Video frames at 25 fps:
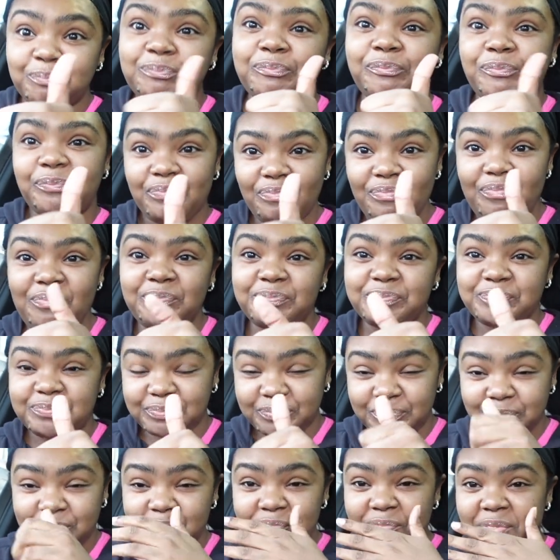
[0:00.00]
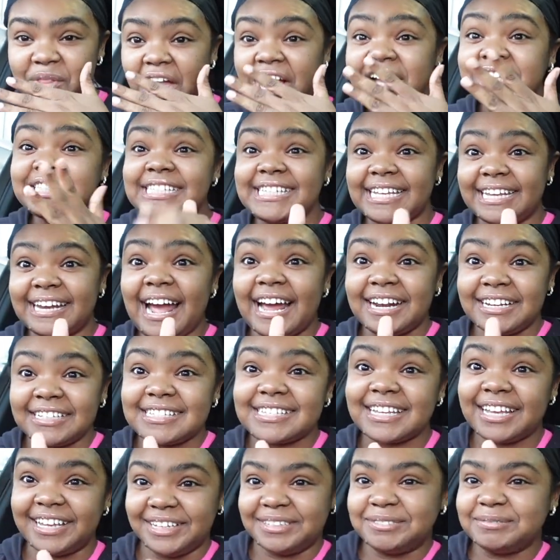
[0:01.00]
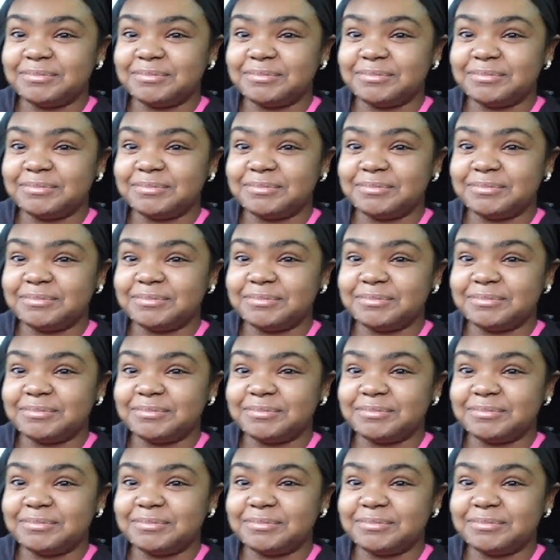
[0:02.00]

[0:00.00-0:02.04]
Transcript: Yeah. 10 out of 10.